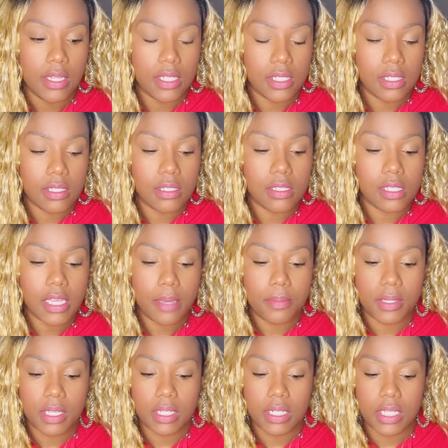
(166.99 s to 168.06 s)
This is the
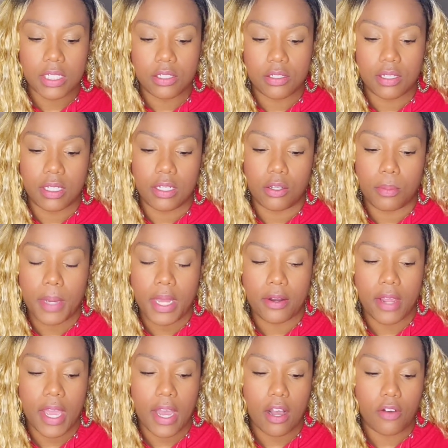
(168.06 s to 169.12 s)
type of connection that no
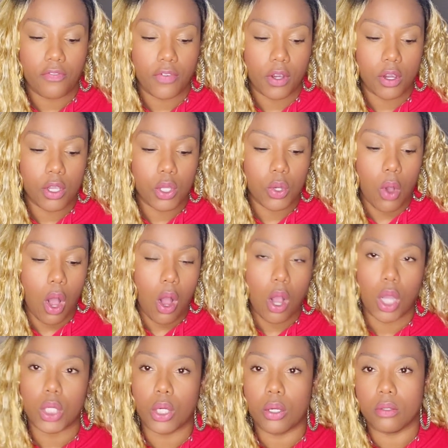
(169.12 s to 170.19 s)
matter how far you
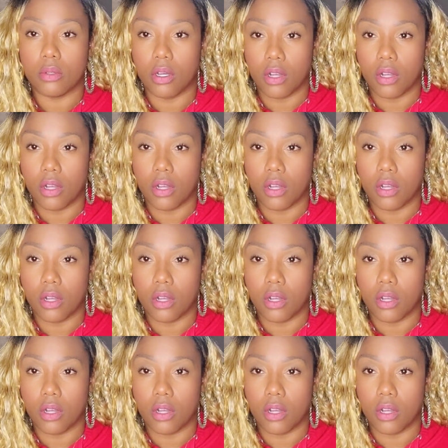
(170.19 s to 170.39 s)
are